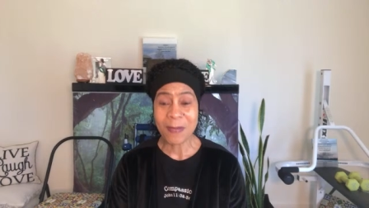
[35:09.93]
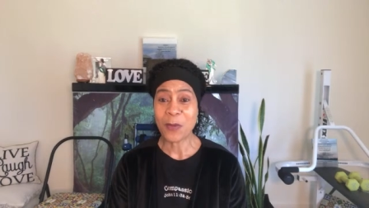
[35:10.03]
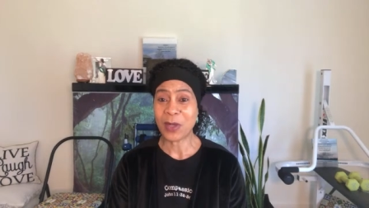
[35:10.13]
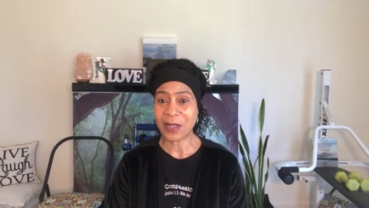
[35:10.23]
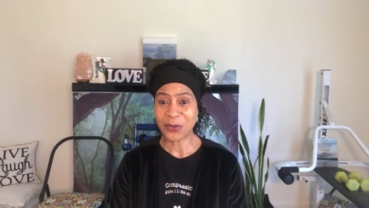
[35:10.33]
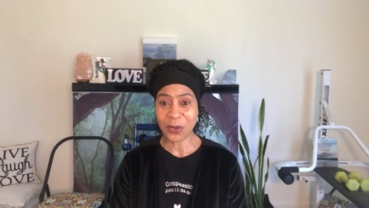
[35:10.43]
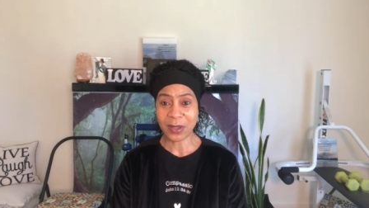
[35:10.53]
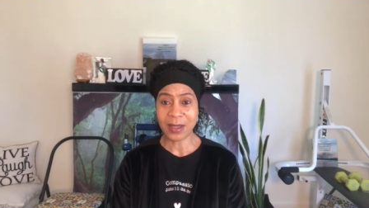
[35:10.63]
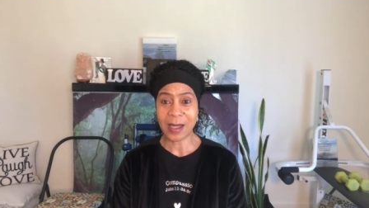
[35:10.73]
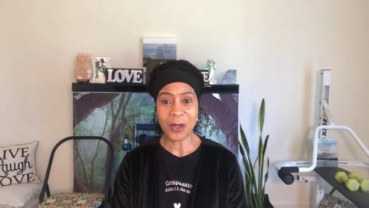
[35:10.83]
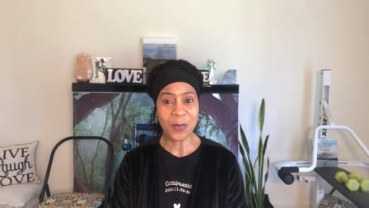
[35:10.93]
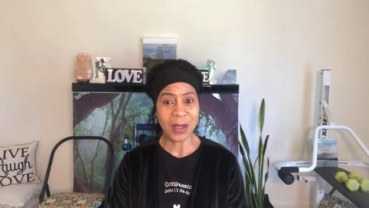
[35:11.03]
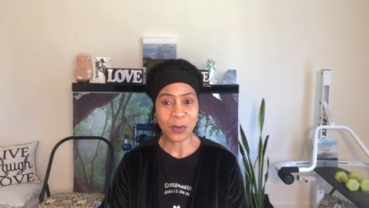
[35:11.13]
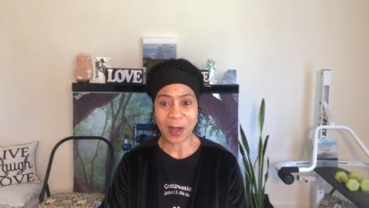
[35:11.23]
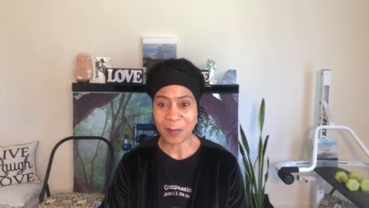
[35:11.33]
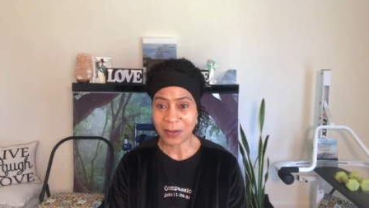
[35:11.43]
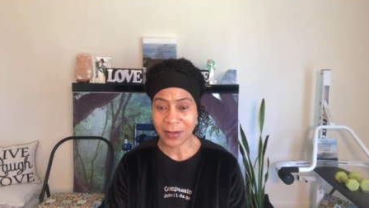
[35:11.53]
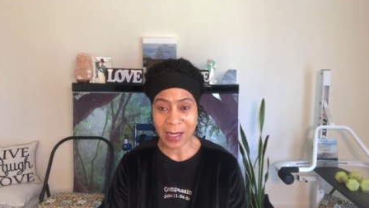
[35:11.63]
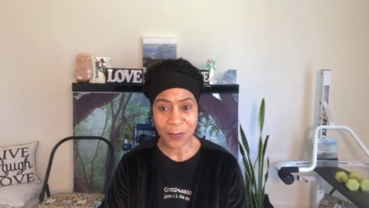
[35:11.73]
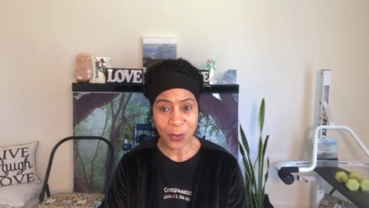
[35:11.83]
when I started out and what I've been
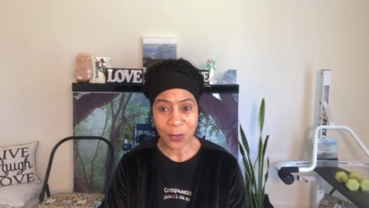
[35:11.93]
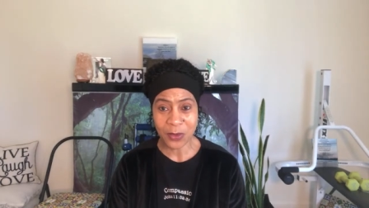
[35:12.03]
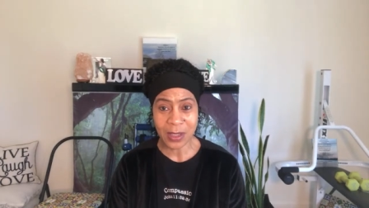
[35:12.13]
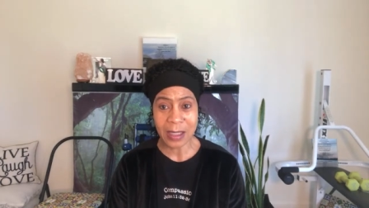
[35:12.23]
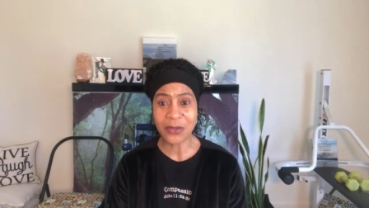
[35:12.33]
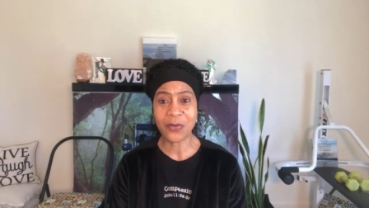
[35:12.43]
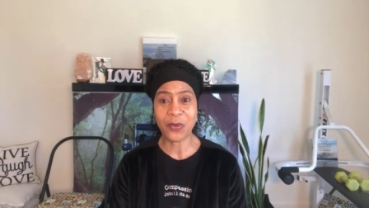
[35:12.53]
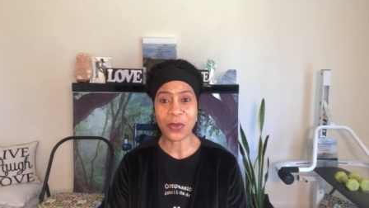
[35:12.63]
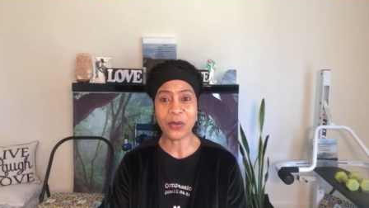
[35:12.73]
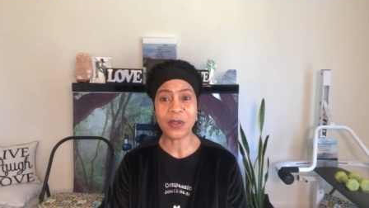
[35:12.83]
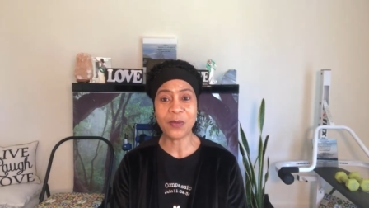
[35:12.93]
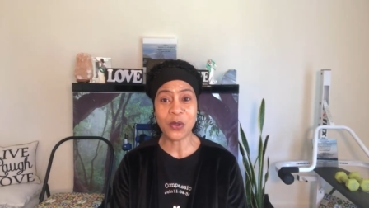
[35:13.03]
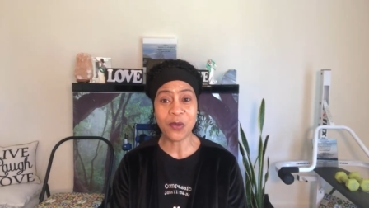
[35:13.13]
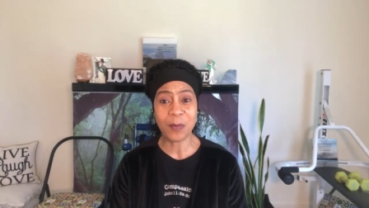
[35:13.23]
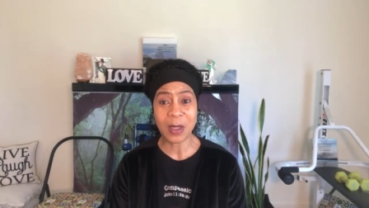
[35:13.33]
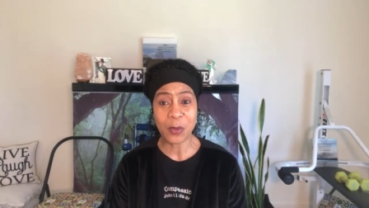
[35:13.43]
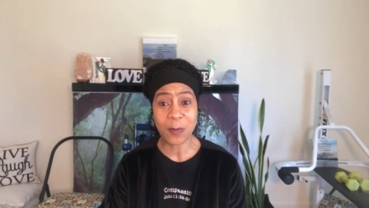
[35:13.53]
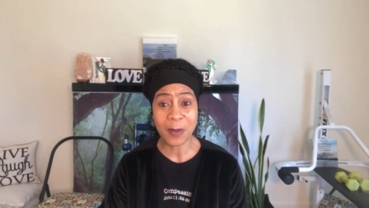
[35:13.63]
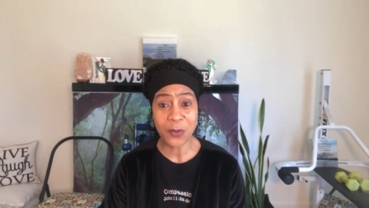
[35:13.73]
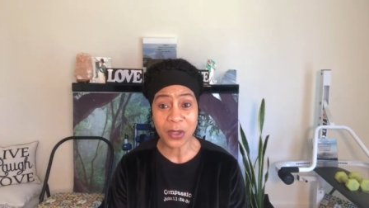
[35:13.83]
saying for all the years, for those of you who've been with
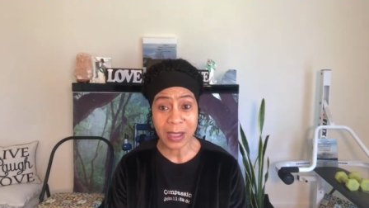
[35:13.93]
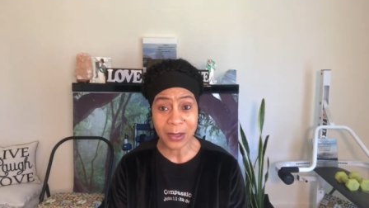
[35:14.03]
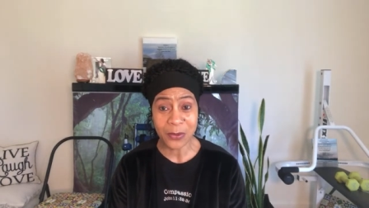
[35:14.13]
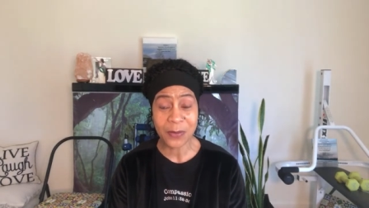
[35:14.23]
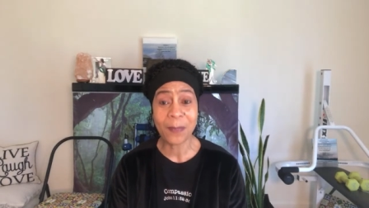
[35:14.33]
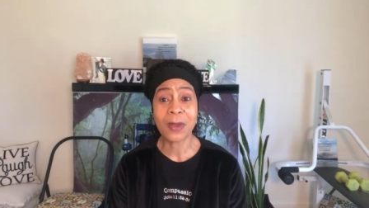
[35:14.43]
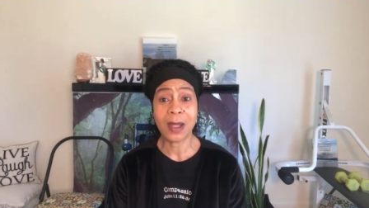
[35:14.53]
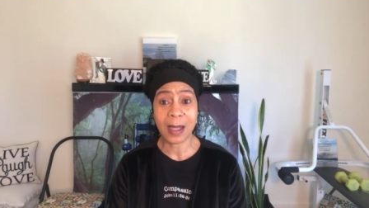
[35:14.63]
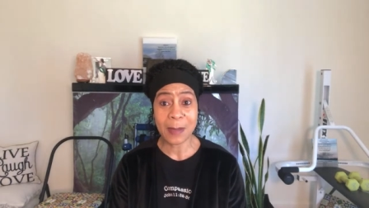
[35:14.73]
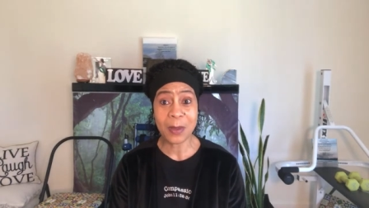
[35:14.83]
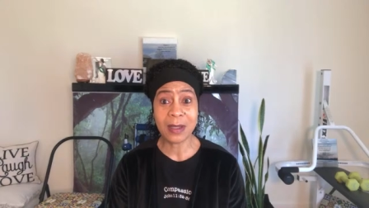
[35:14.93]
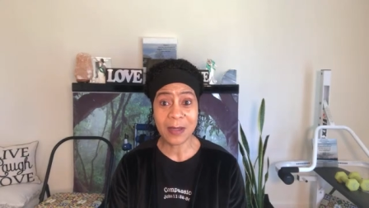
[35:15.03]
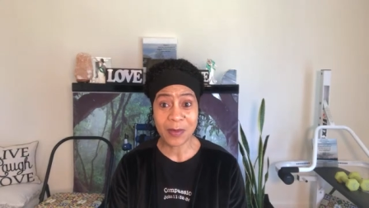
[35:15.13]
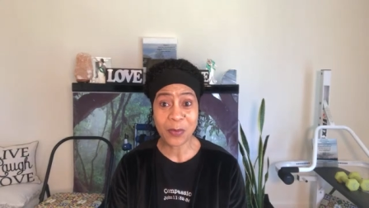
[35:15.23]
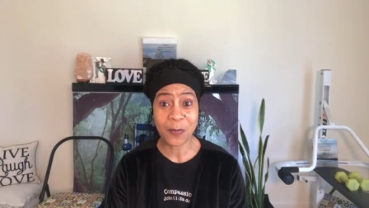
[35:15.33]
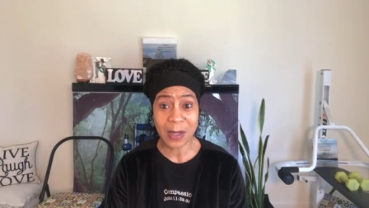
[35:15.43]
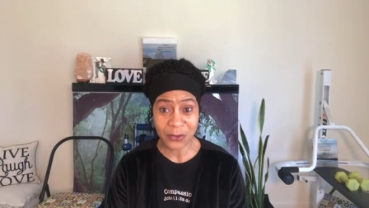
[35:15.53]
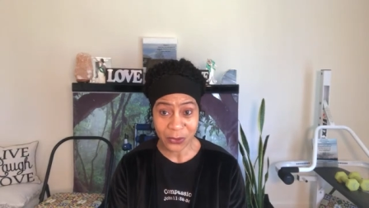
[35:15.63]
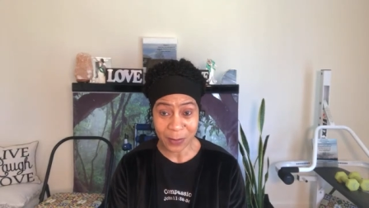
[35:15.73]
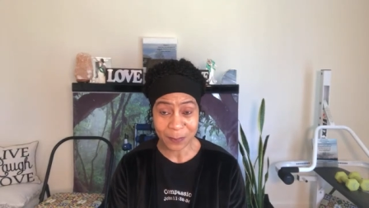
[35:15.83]
me for years, I believe in
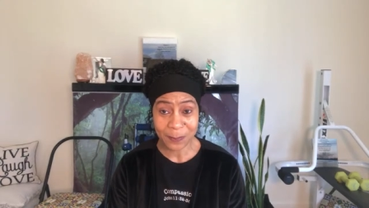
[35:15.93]
prevention.